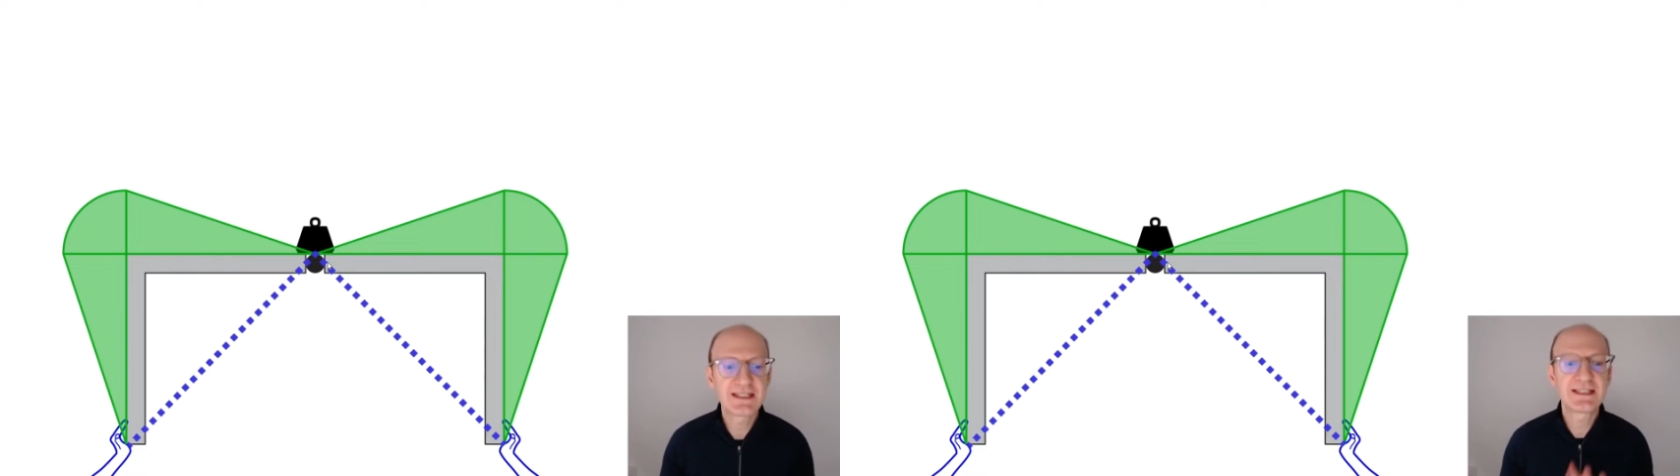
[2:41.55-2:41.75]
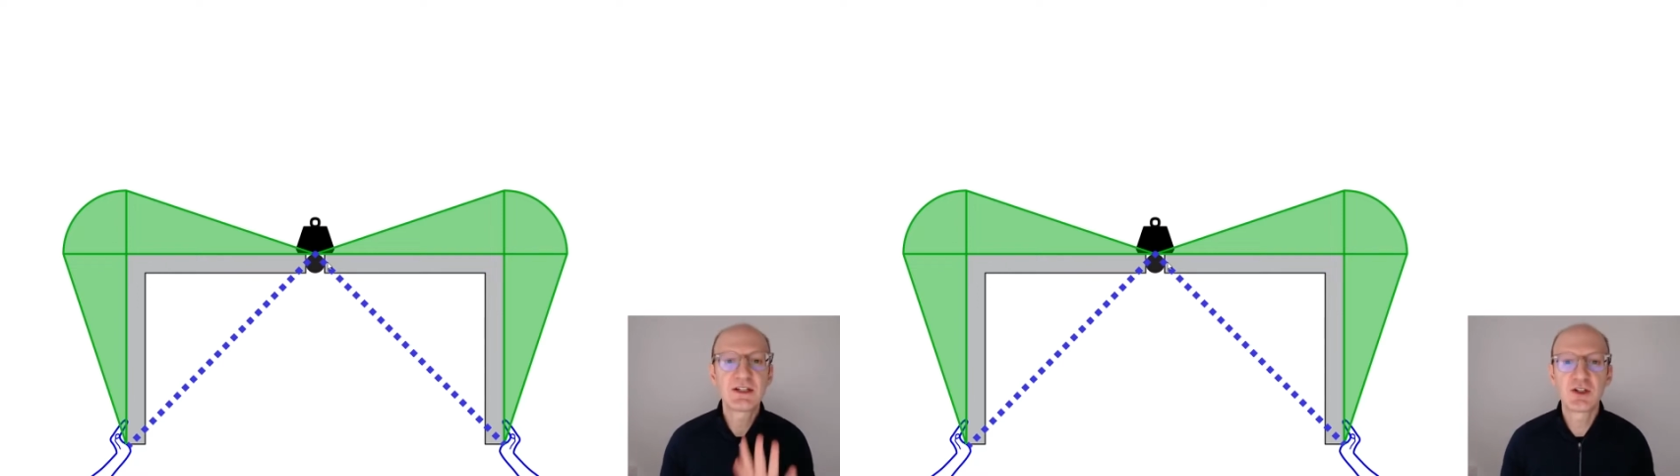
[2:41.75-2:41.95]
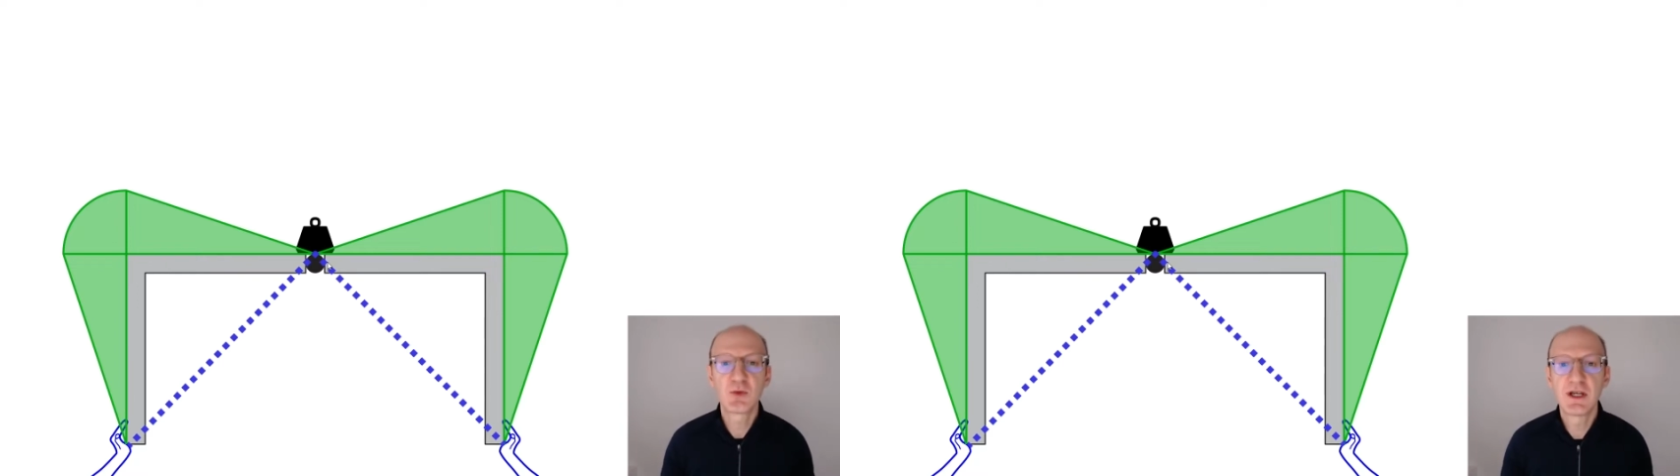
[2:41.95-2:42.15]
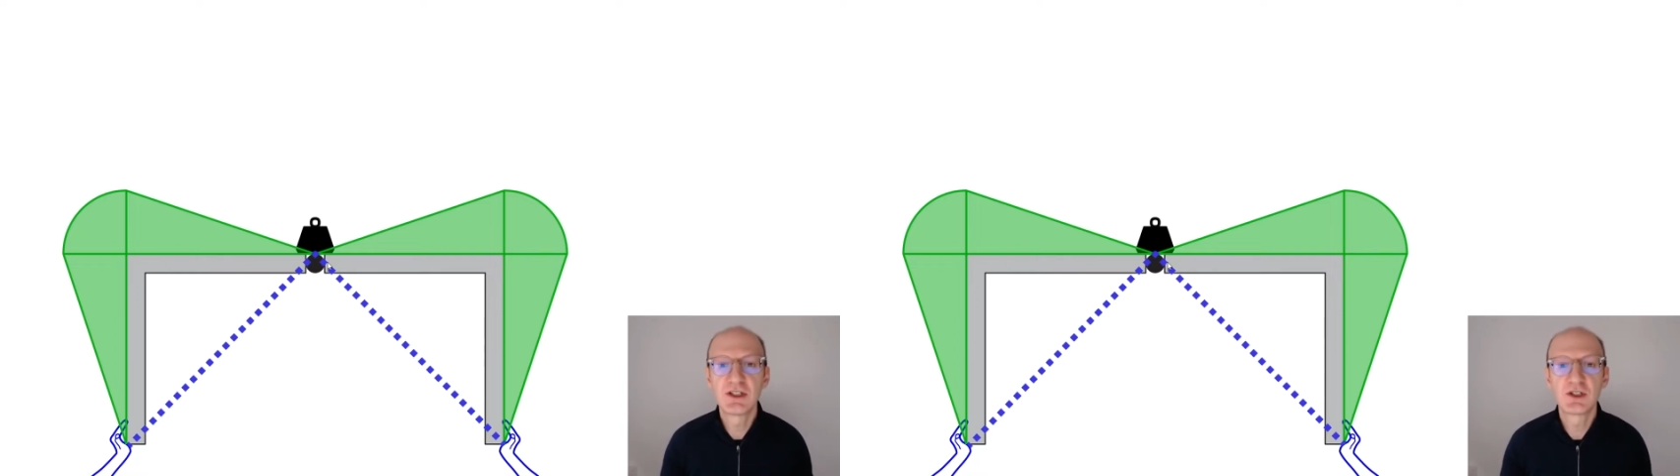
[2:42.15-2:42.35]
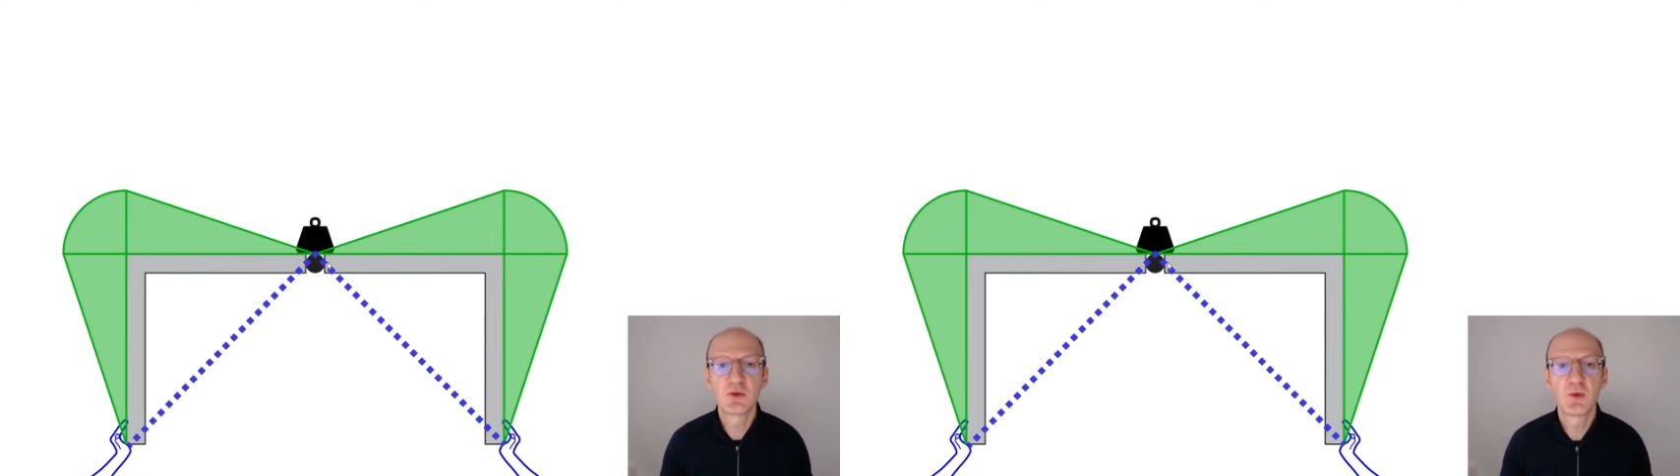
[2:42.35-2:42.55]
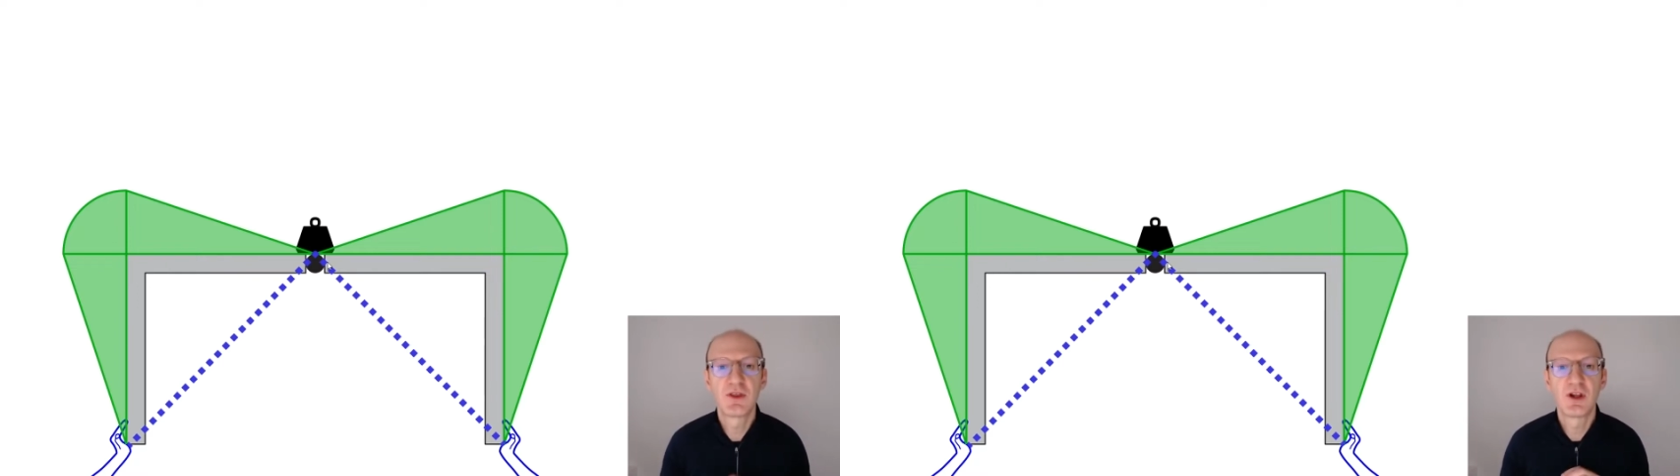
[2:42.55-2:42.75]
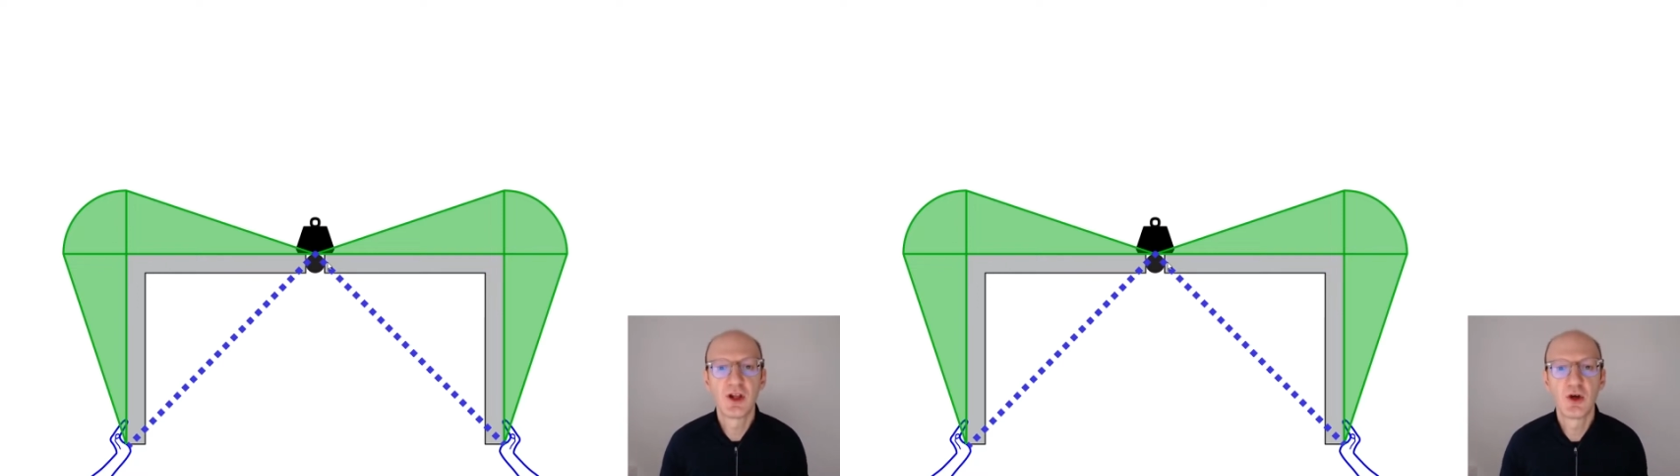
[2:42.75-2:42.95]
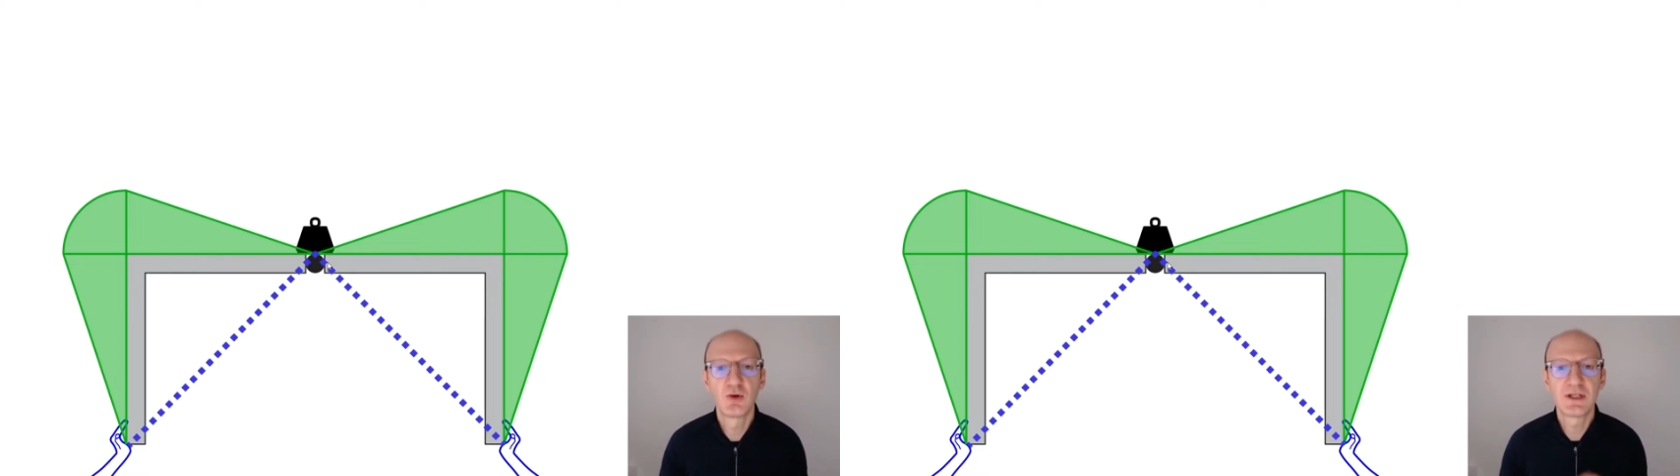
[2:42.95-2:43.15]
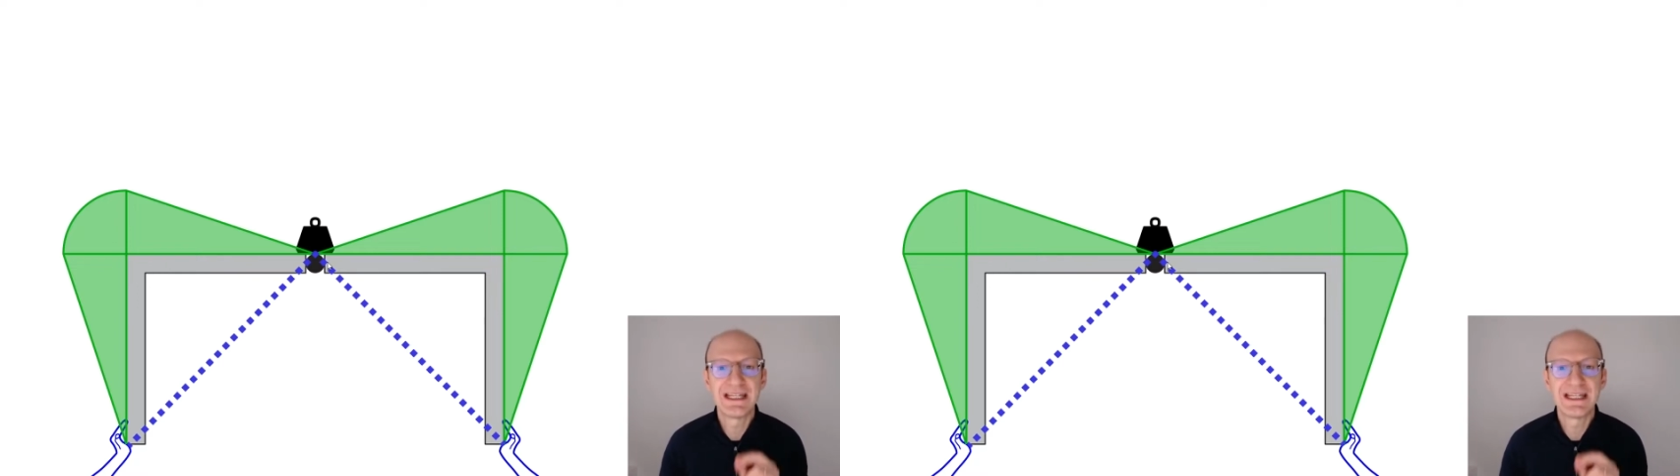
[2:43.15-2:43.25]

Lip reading: situation with the load